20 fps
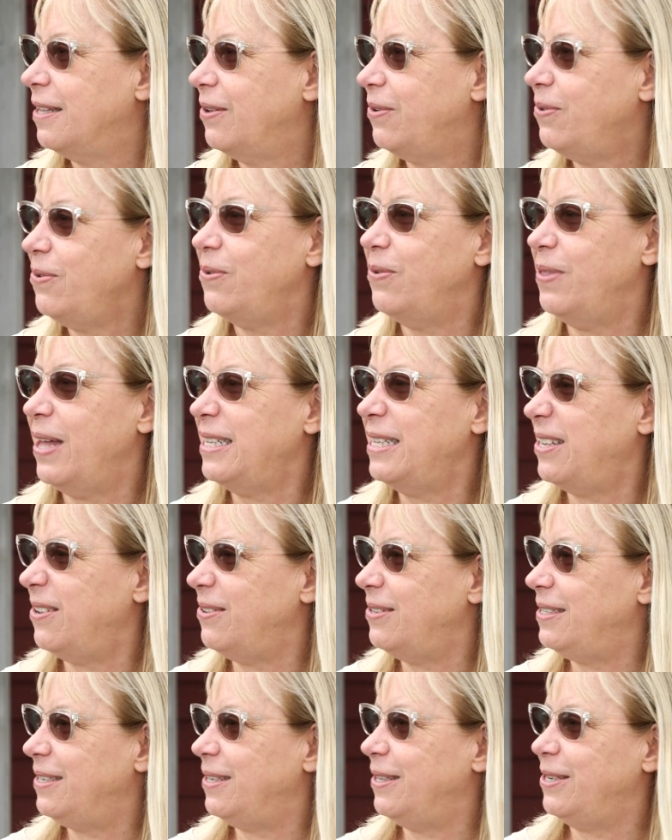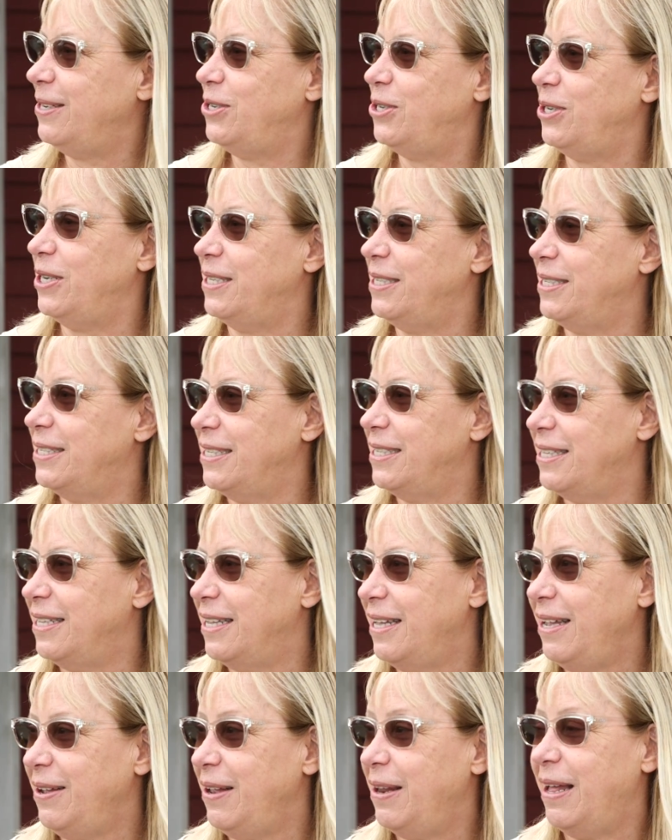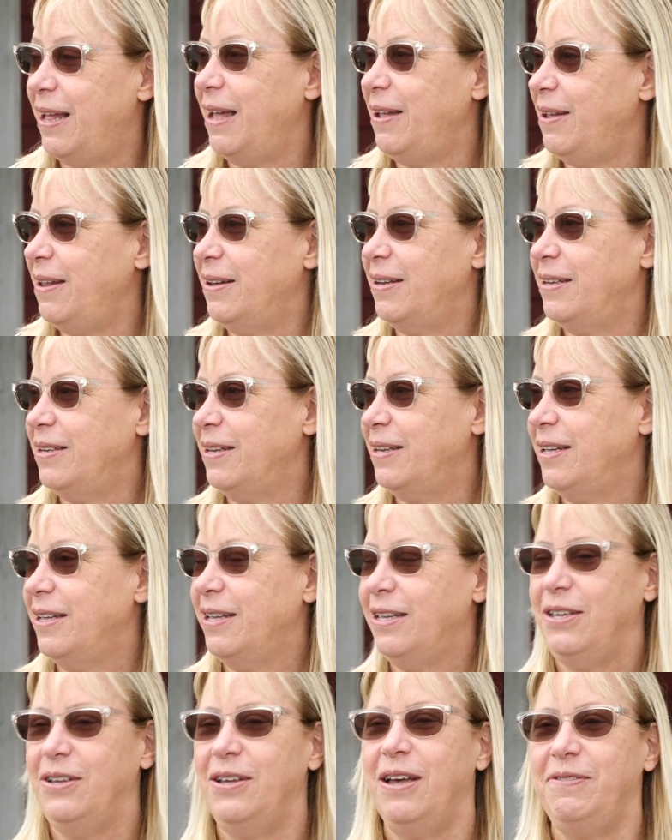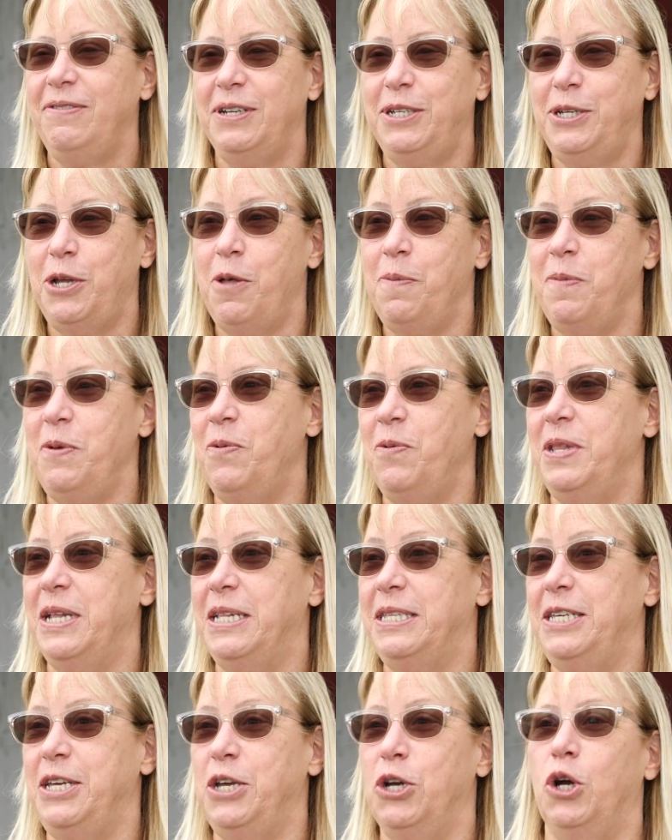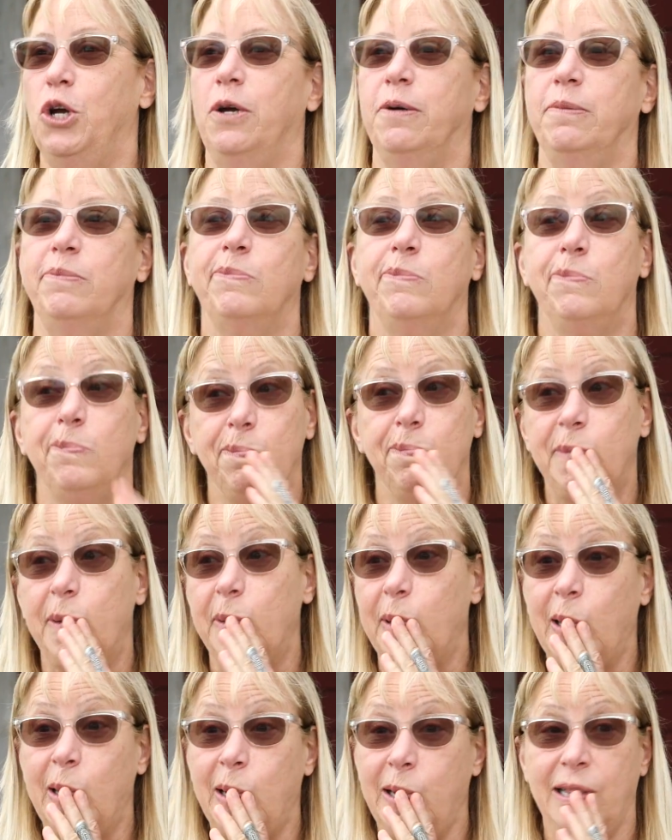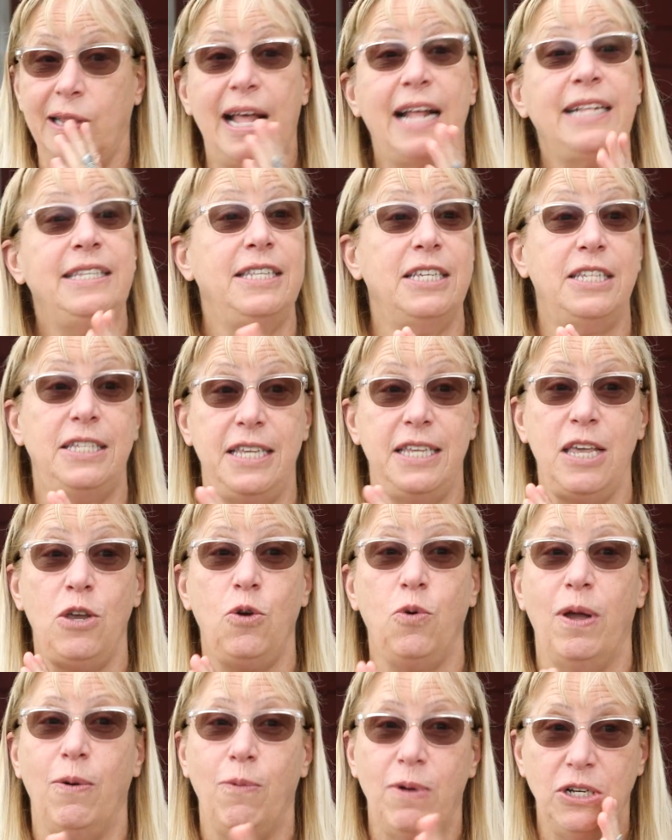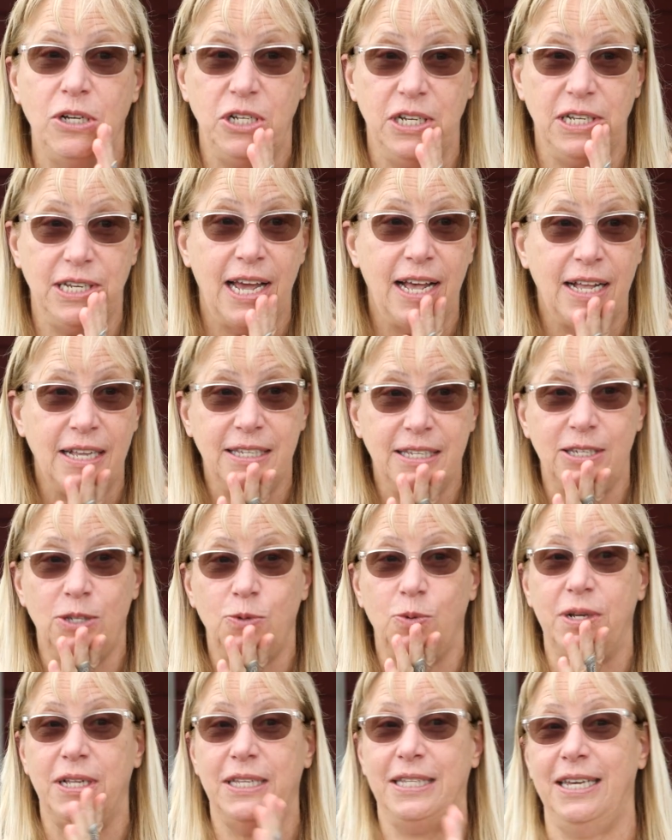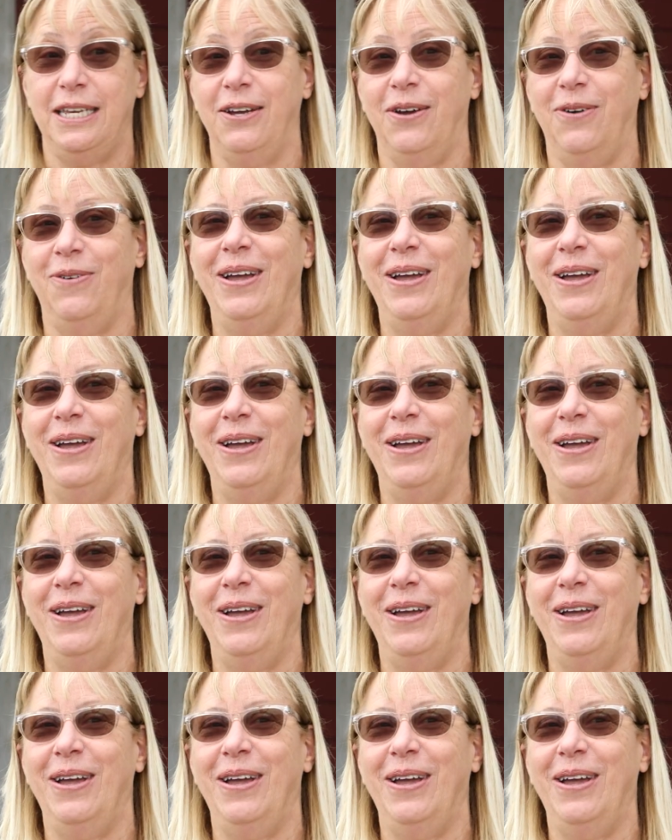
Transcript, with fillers: Oh, that sounds delicious. Yeah. I, I, We're I, looking forward You'll have that. to tell me when it's here. Um, that's the secret when she tells us when it's here.